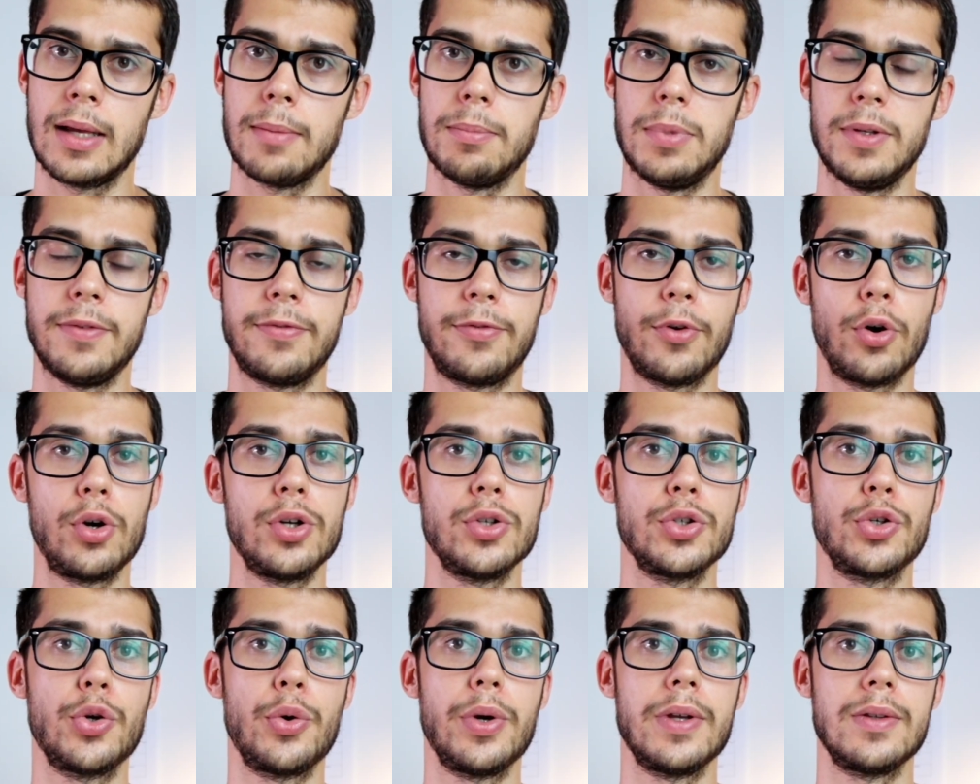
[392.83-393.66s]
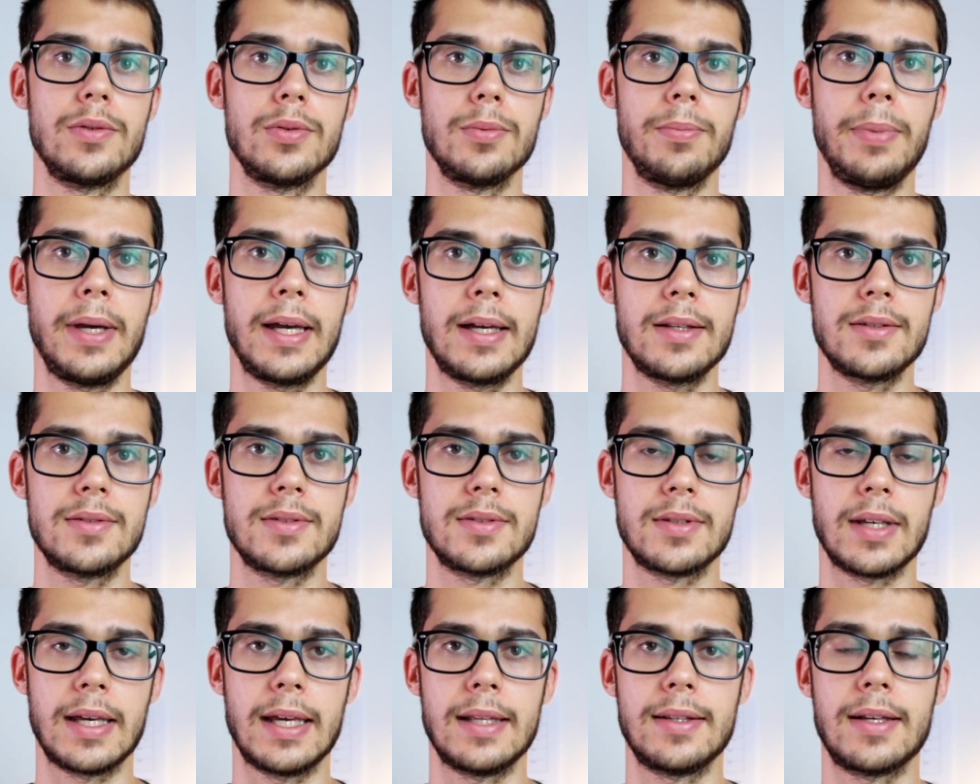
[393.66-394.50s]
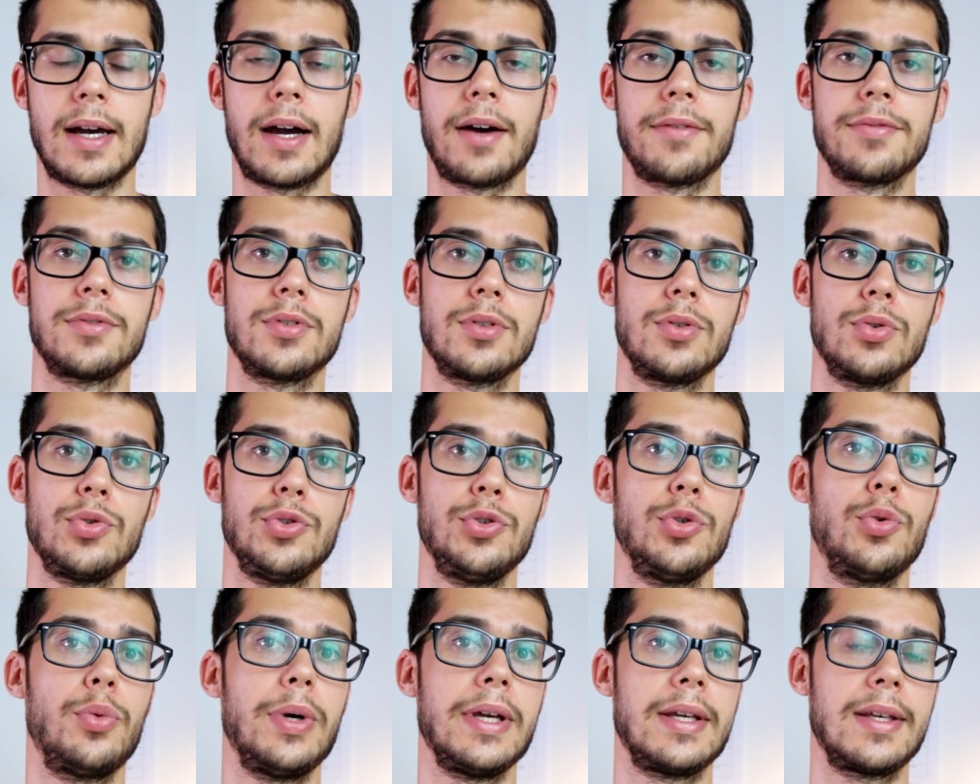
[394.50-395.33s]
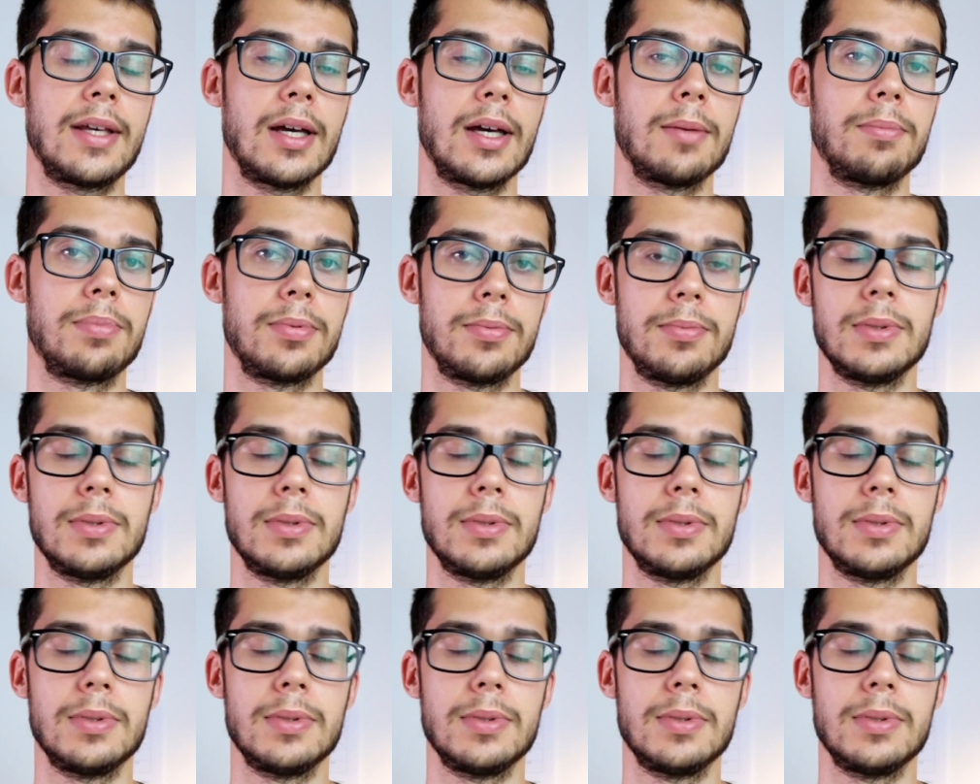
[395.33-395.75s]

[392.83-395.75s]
before you go into bed and after you wake up,